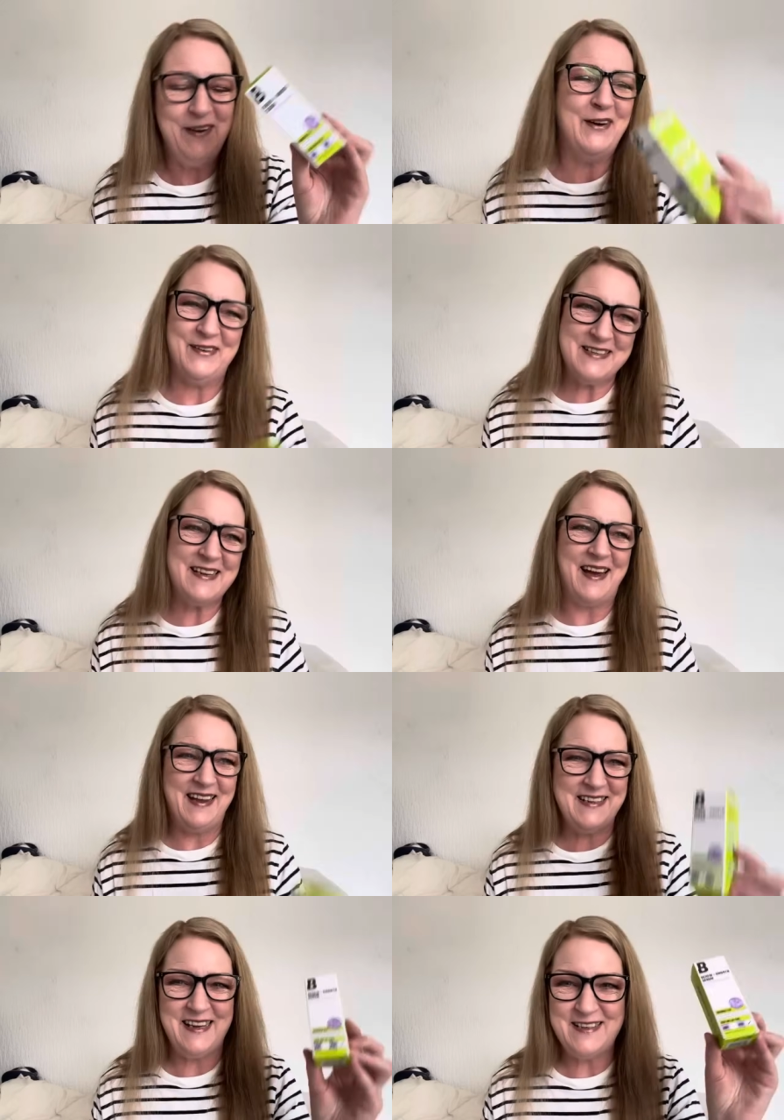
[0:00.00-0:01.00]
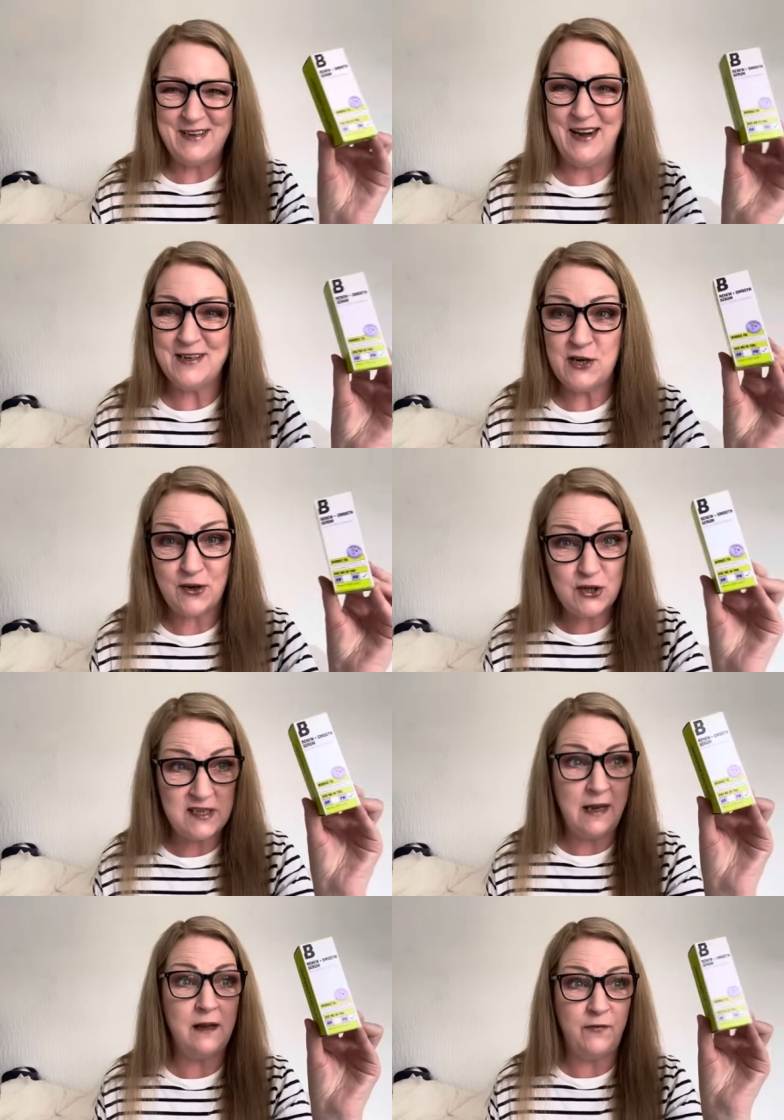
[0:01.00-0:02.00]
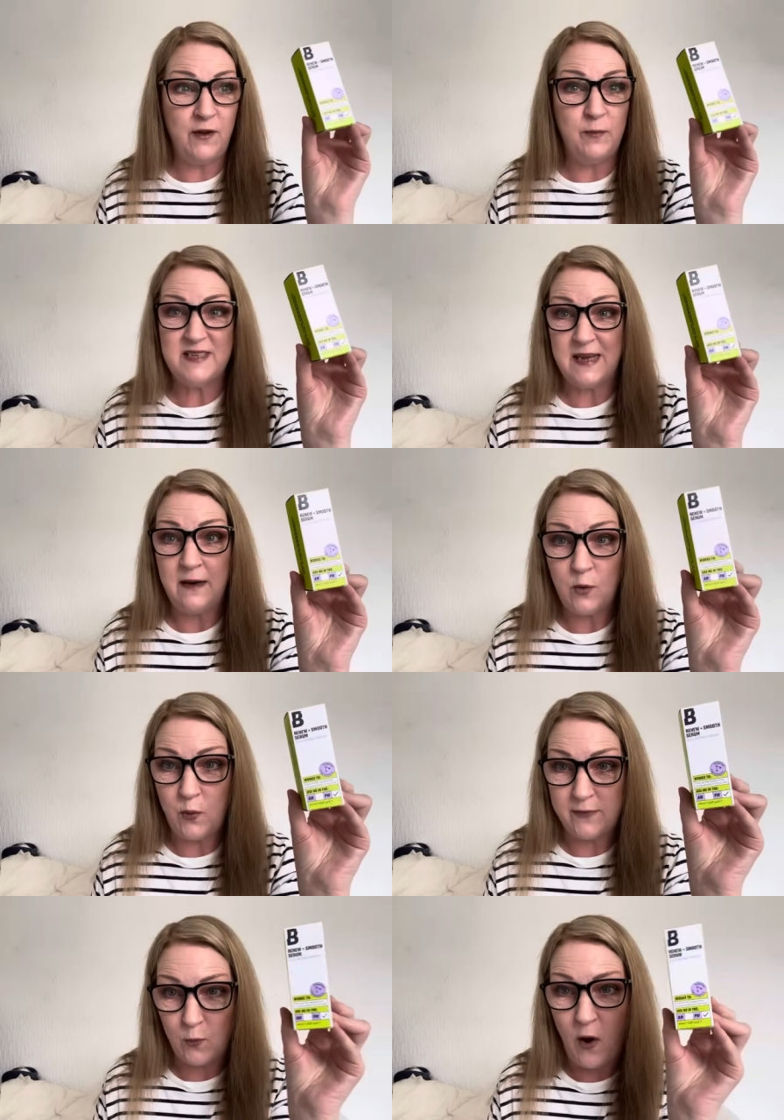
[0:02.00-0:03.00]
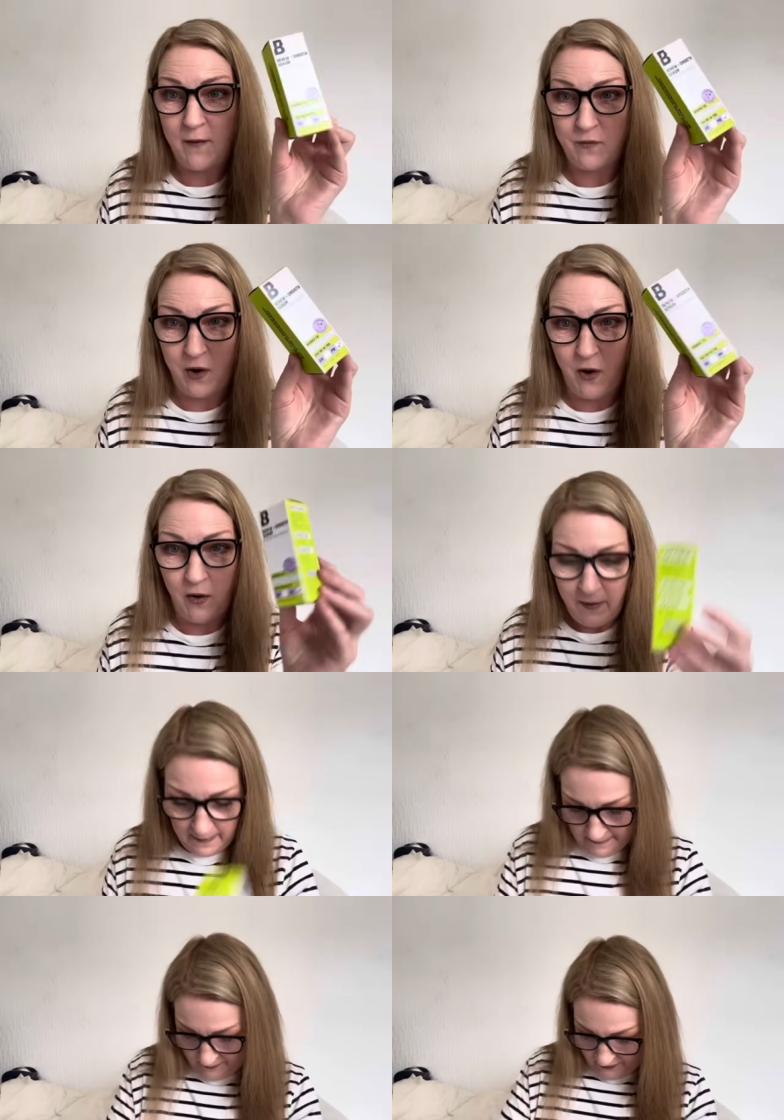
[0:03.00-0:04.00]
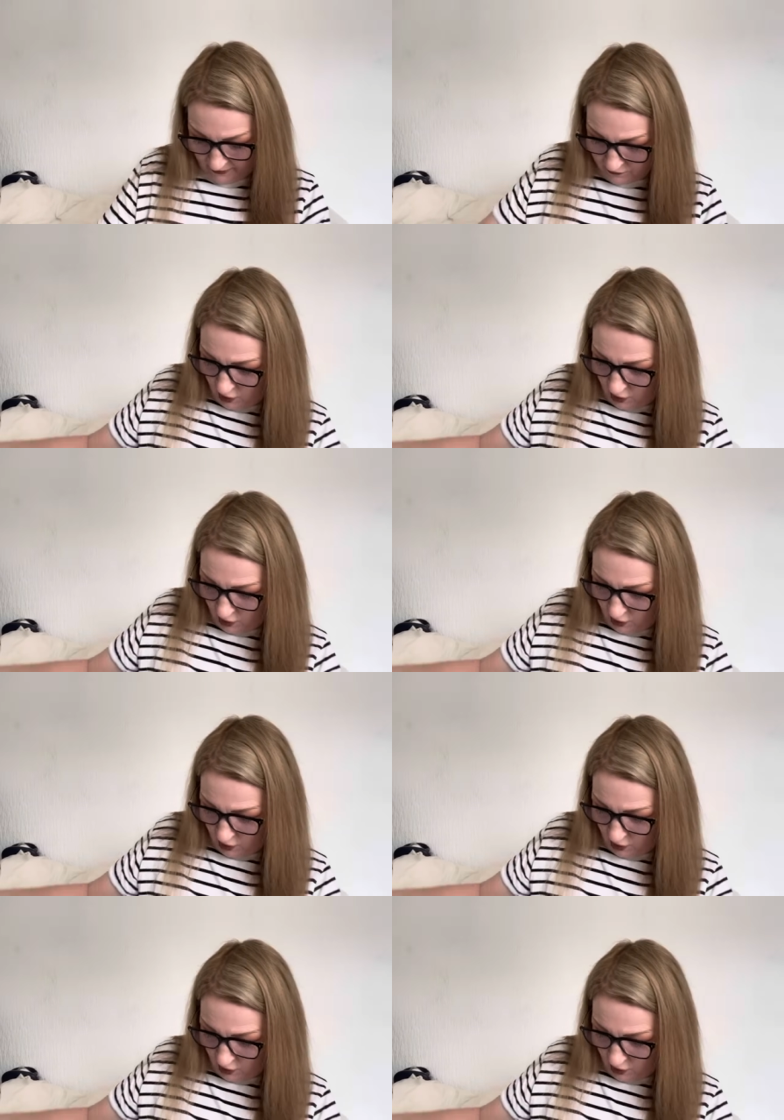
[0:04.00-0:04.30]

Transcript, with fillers: no slight exaggeration. I could certainly fill my sink with what I've got. I've